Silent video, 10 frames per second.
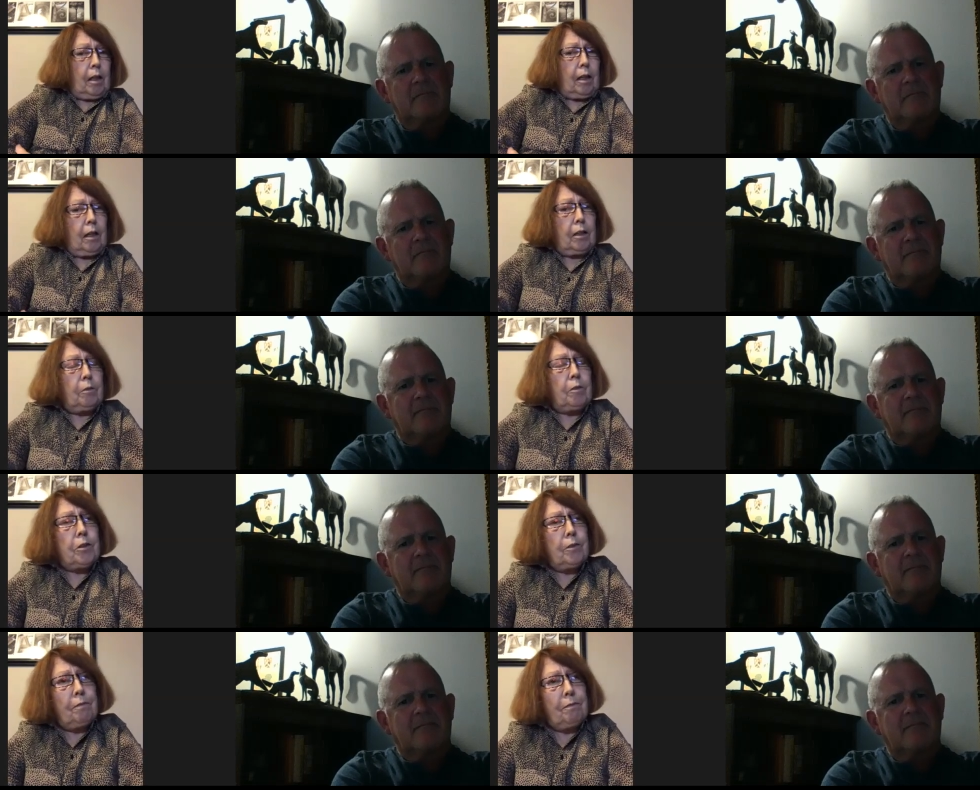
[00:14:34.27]
Speaker 1: And there were
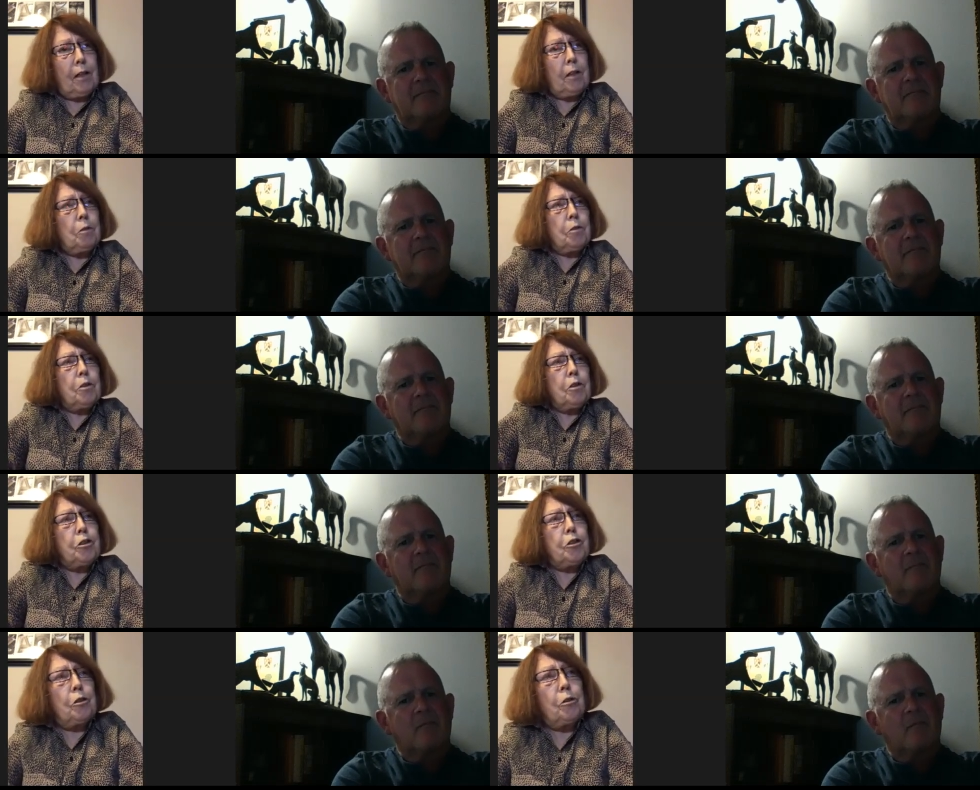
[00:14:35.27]
some fellows that
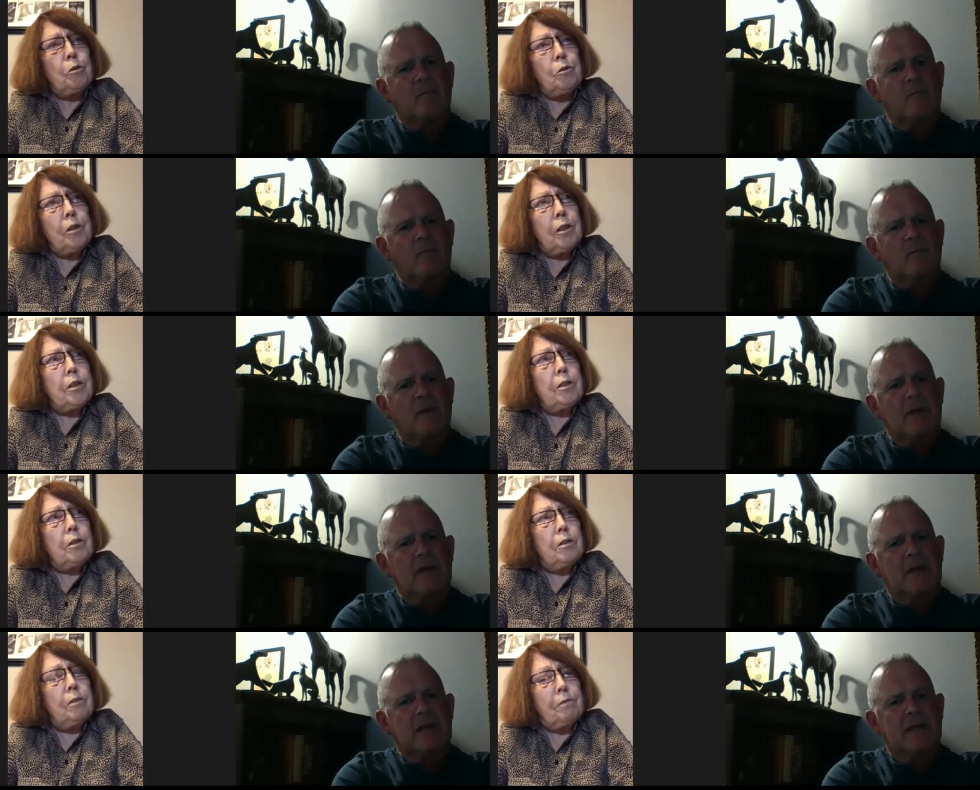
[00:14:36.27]
showed
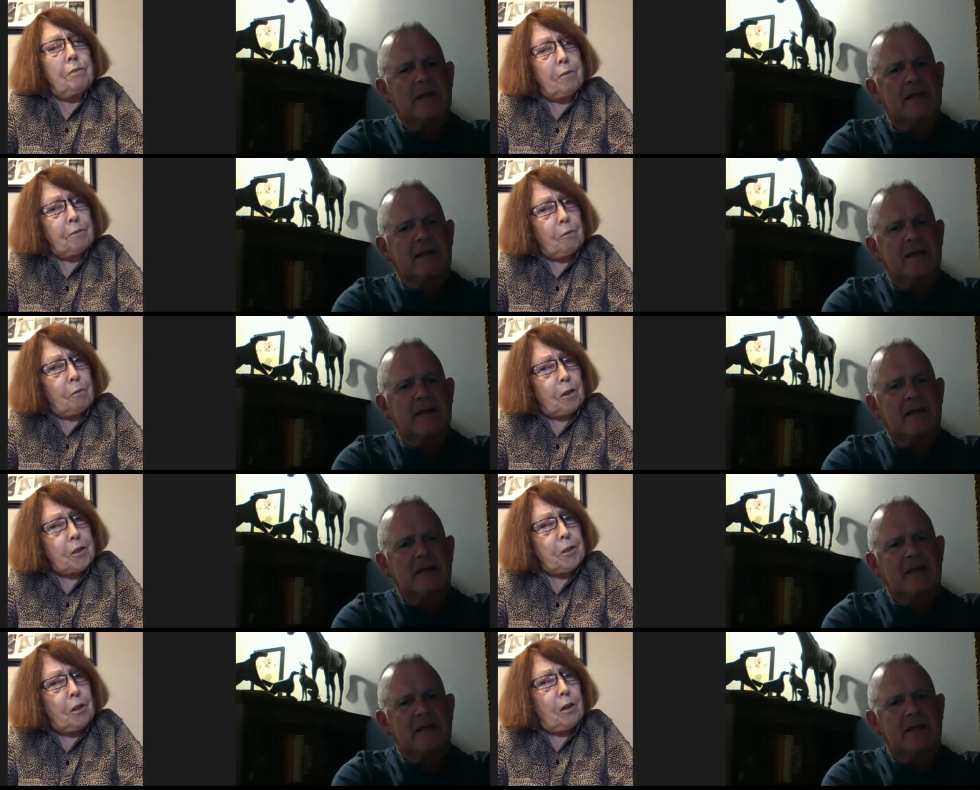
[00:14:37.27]
for
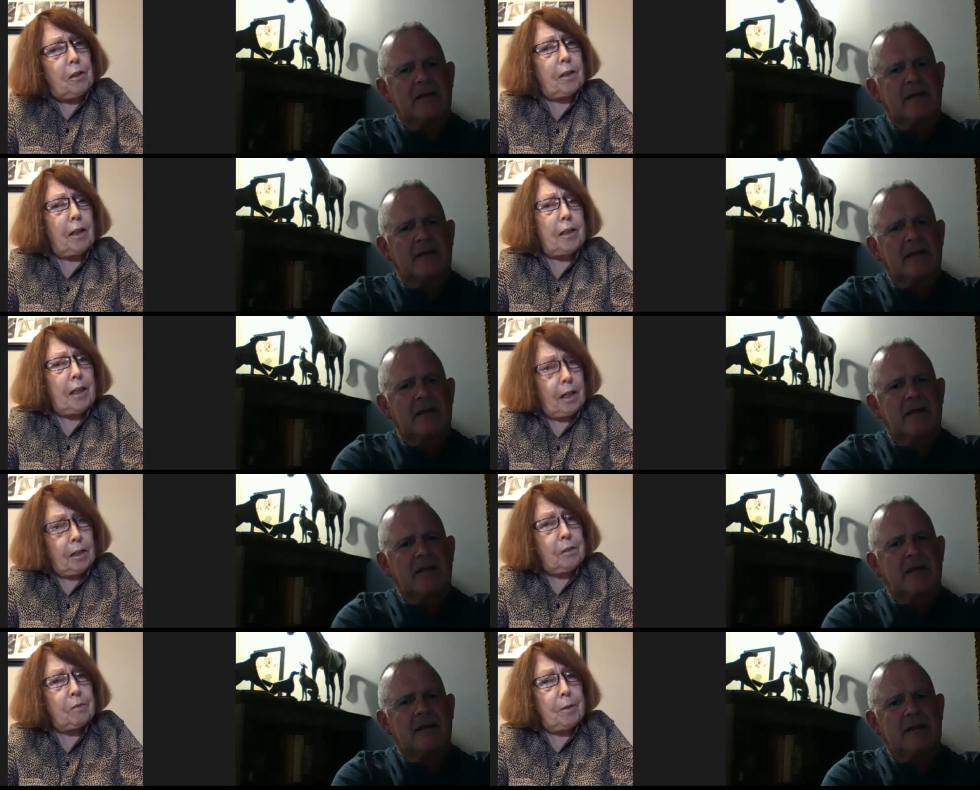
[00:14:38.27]
Forrest Hall, and I
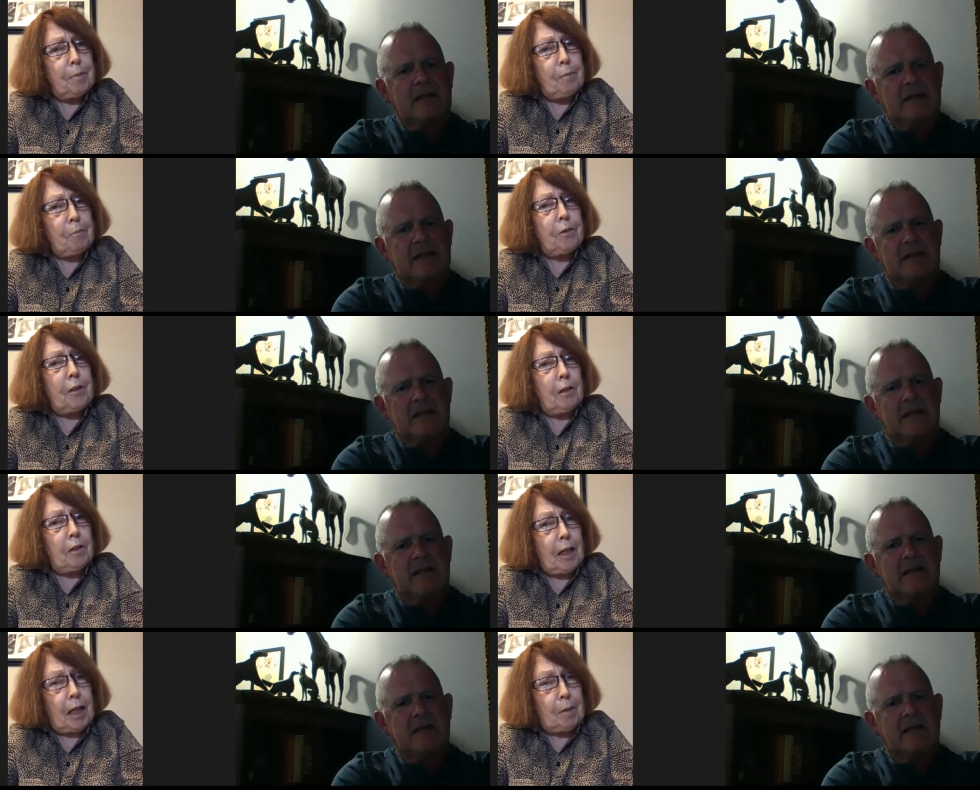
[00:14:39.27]
cannot remember their
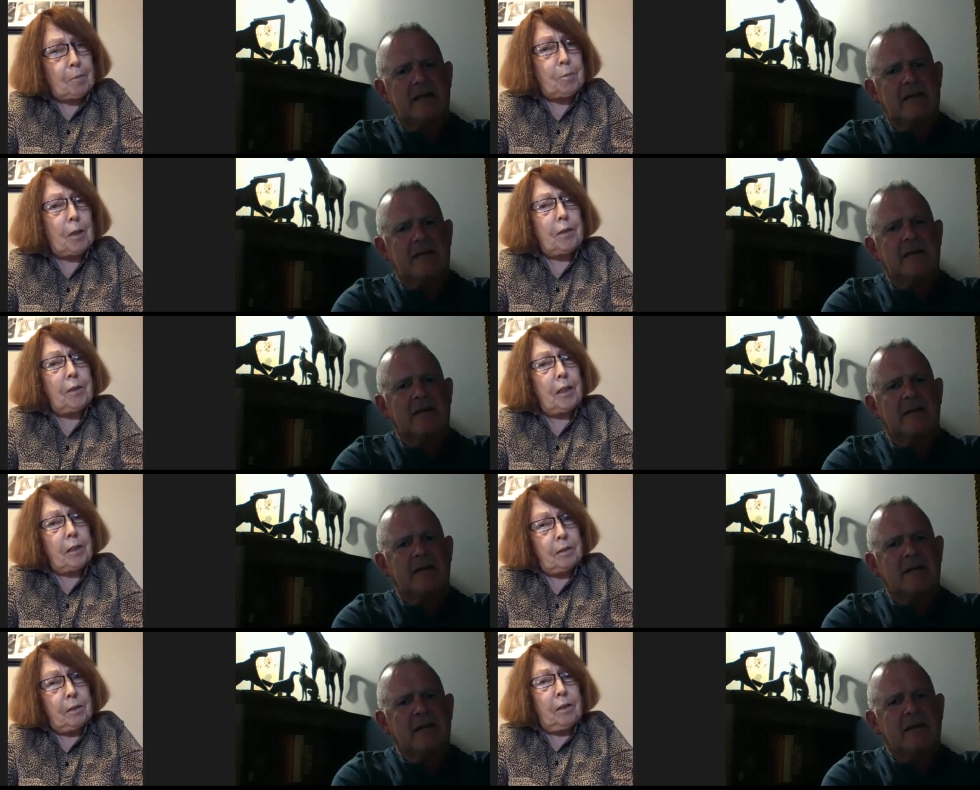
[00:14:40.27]
names, but I think,
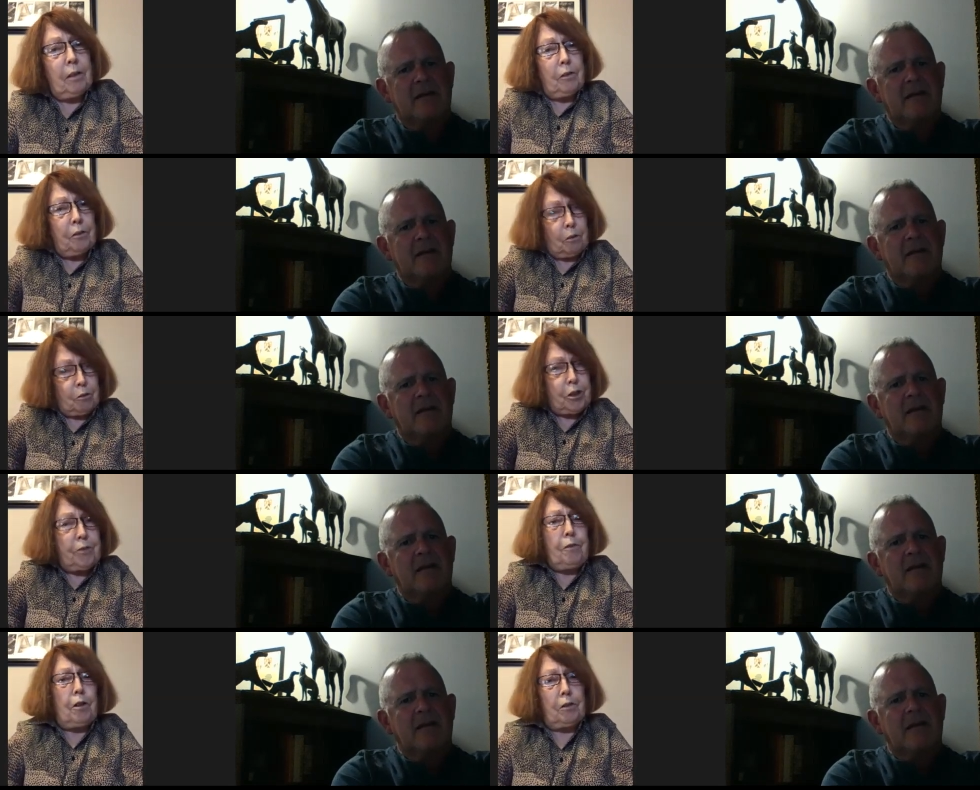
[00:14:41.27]
you know, she
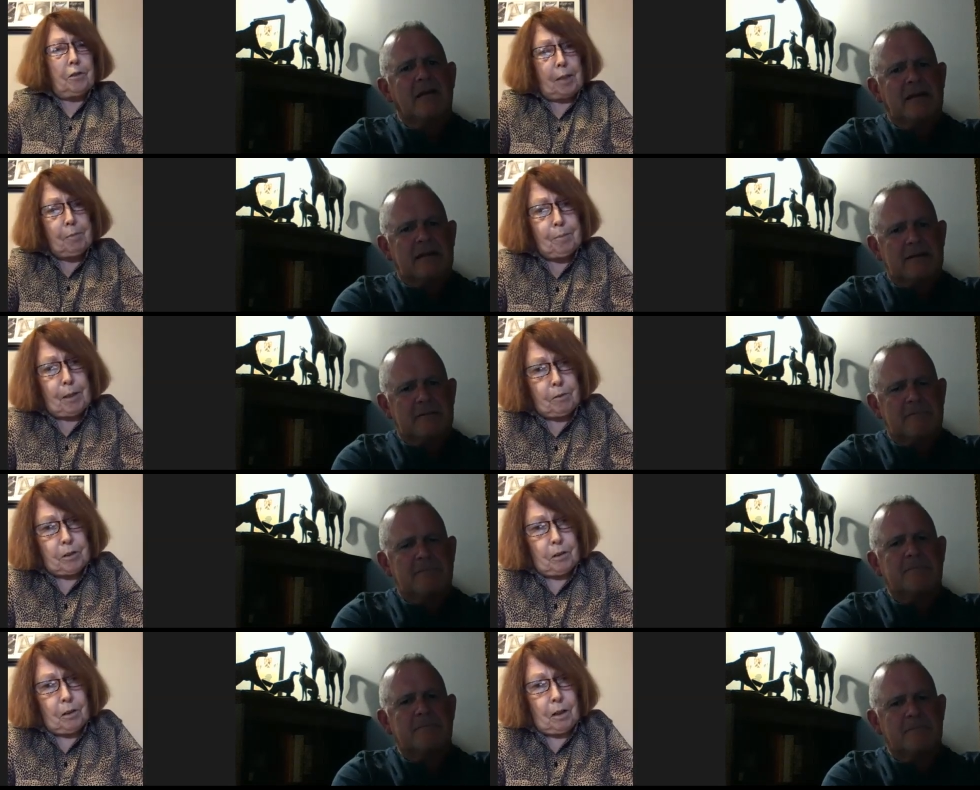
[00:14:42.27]
followed them about
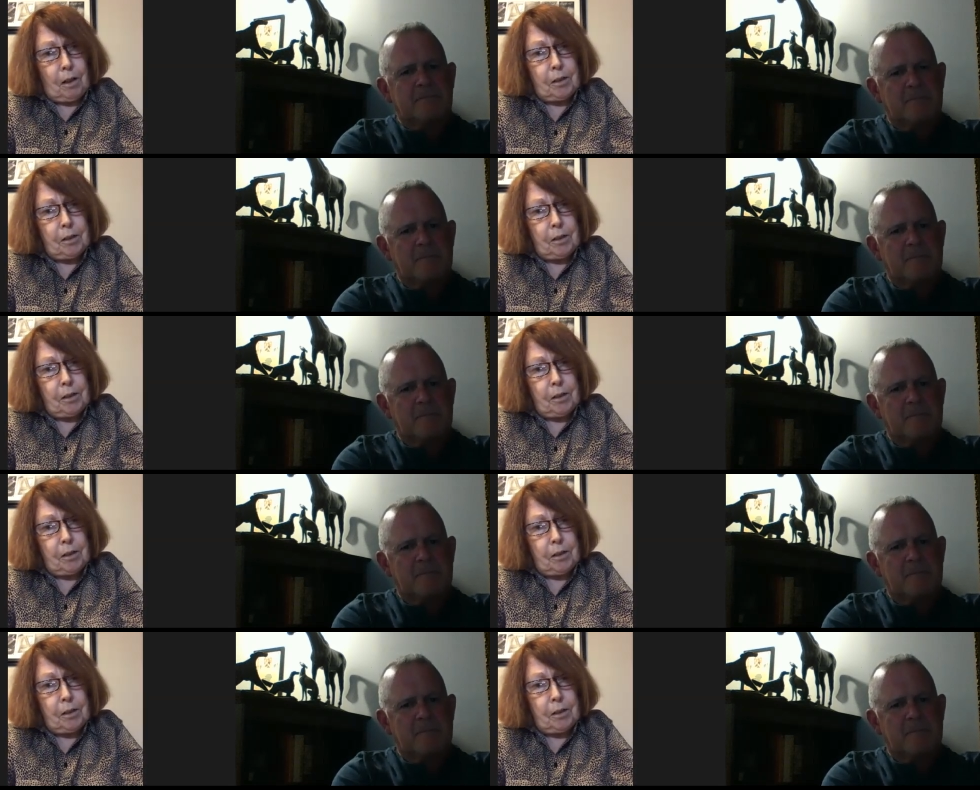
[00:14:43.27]
a lot.